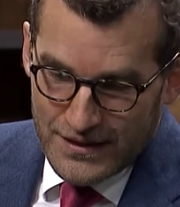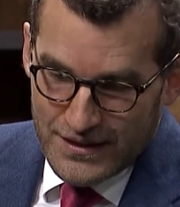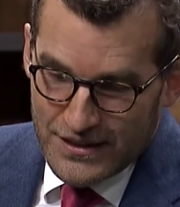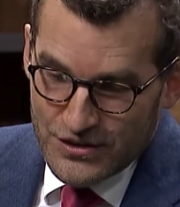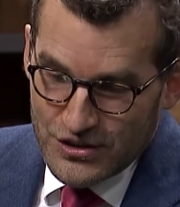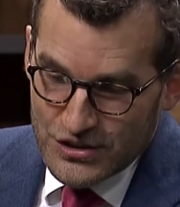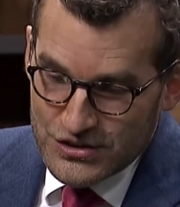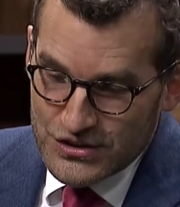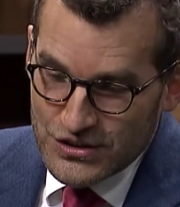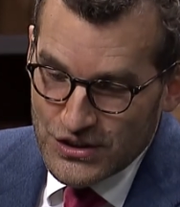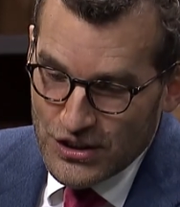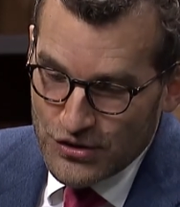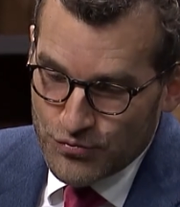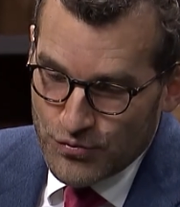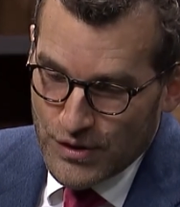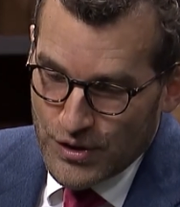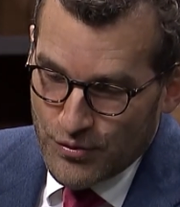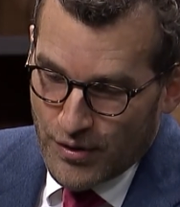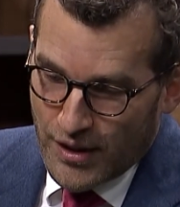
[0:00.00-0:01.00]
He does not
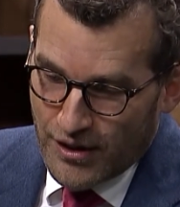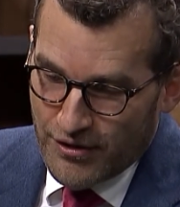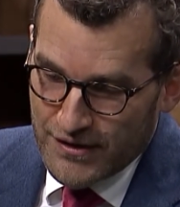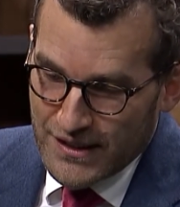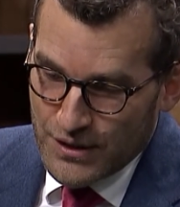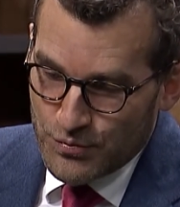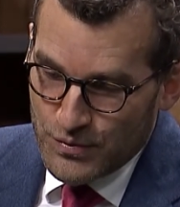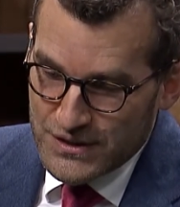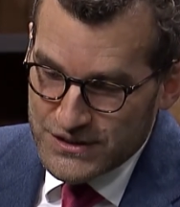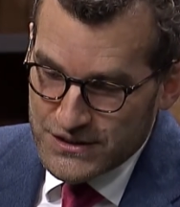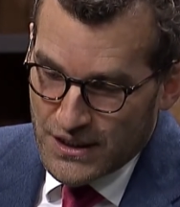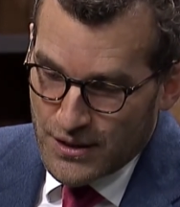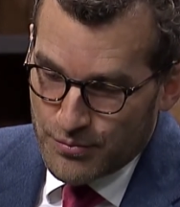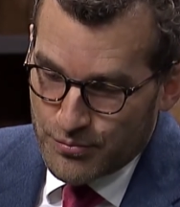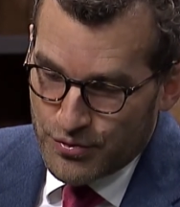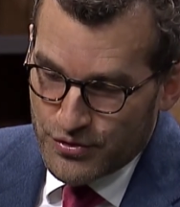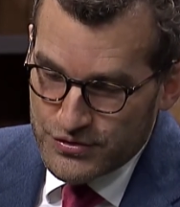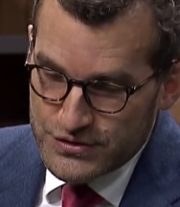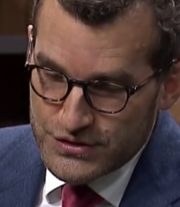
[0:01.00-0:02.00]
require that we shall
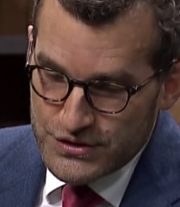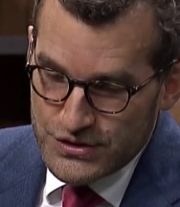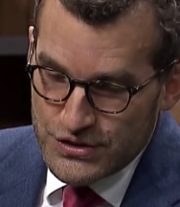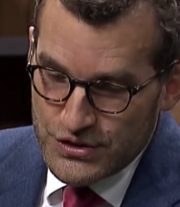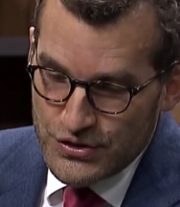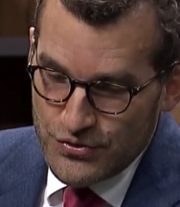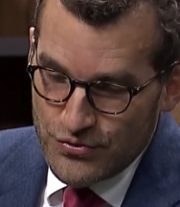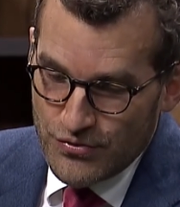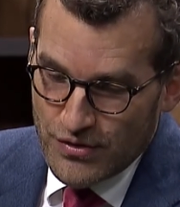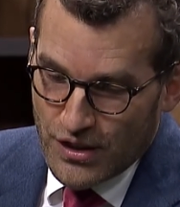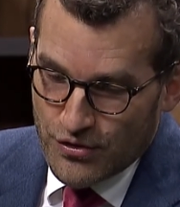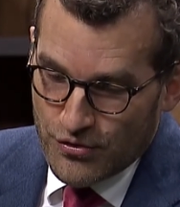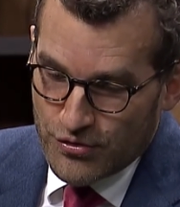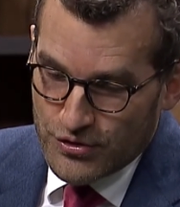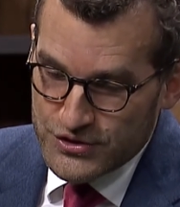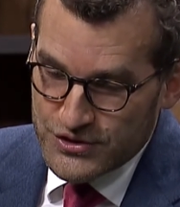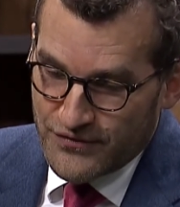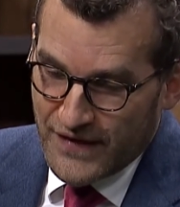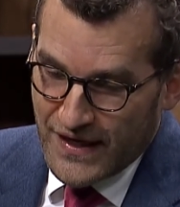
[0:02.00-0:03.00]
pursue a
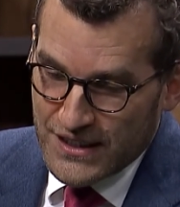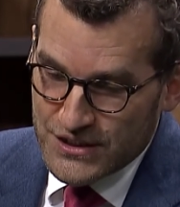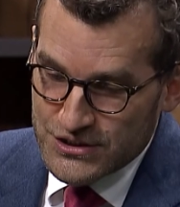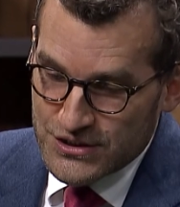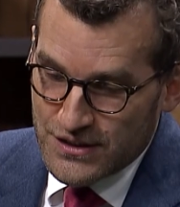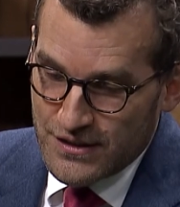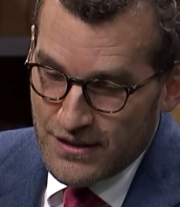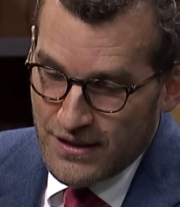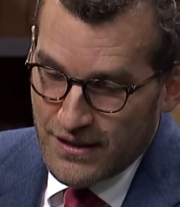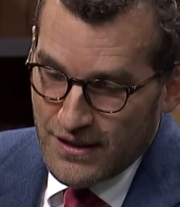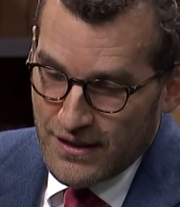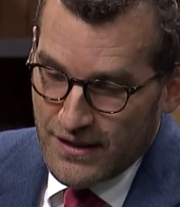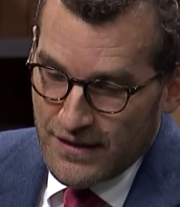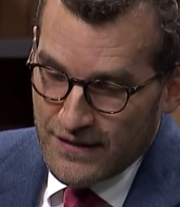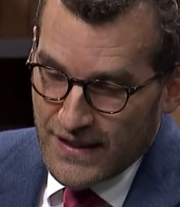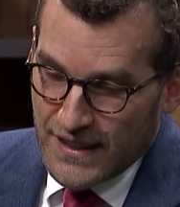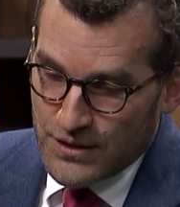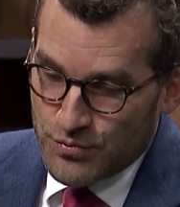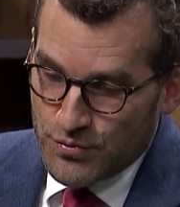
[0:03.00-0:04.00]
course of action
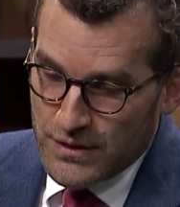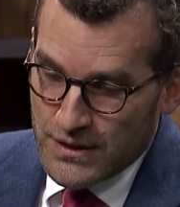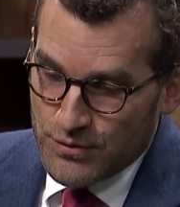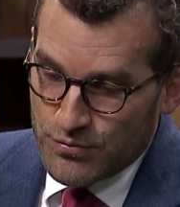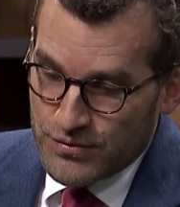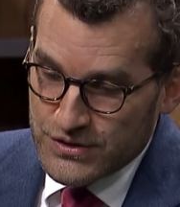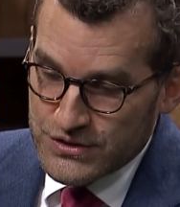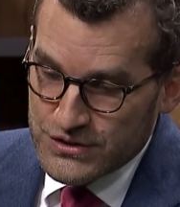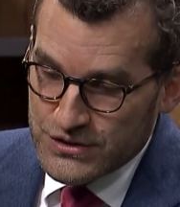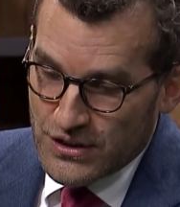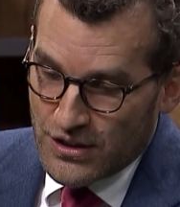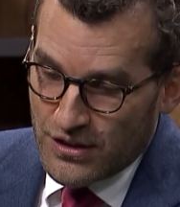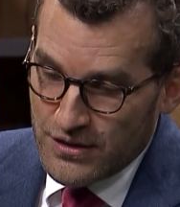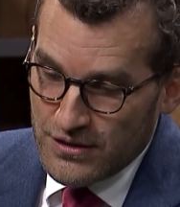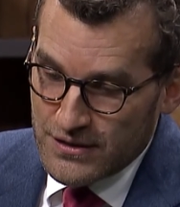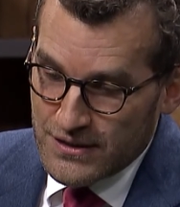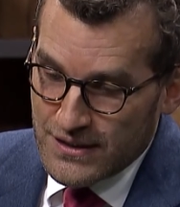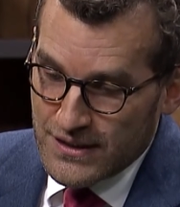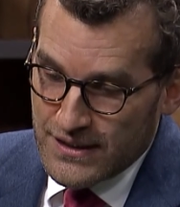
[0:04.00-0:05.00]
that will
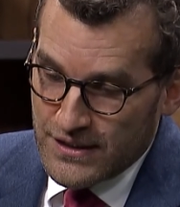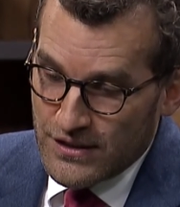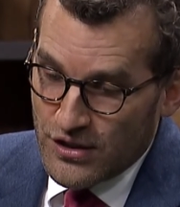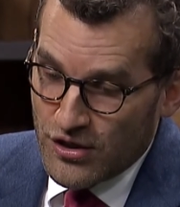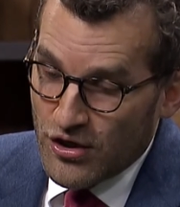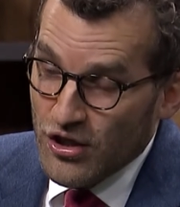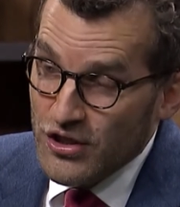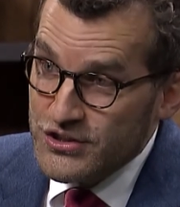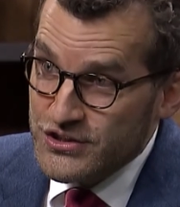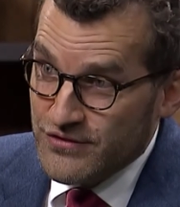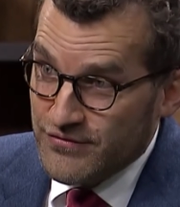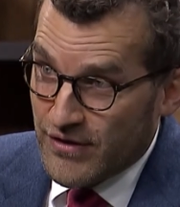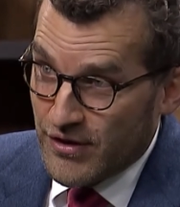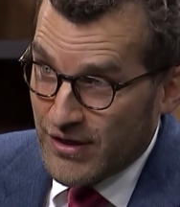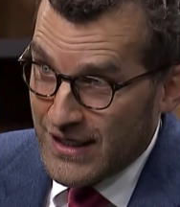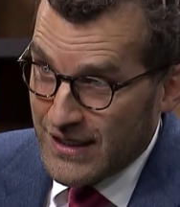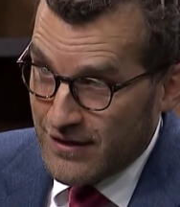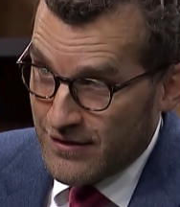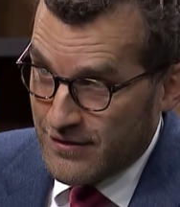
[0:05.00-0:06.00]
result in loss of our
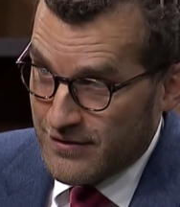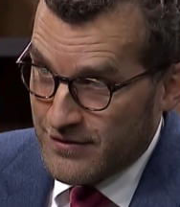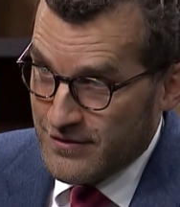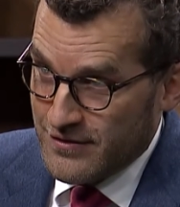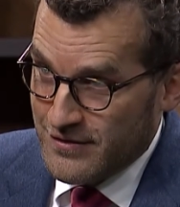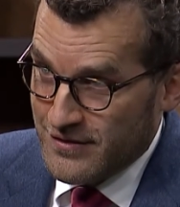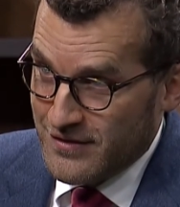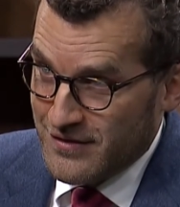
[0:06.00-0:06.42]
health